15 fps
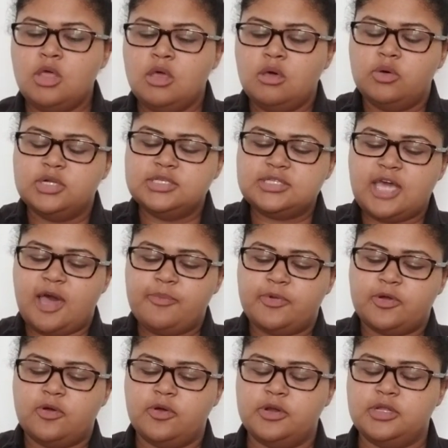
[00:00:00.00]
What does
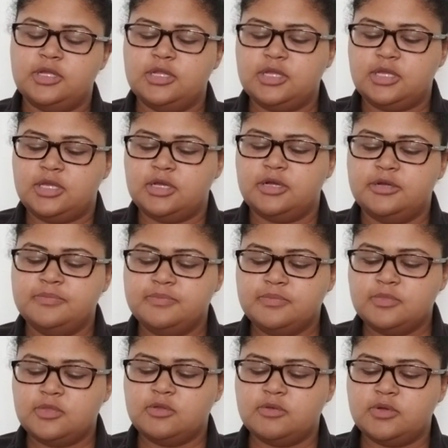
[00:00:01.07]
Capricorn need to hear
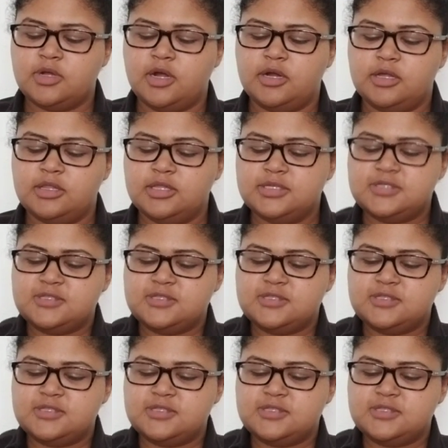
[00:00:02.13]
regarding this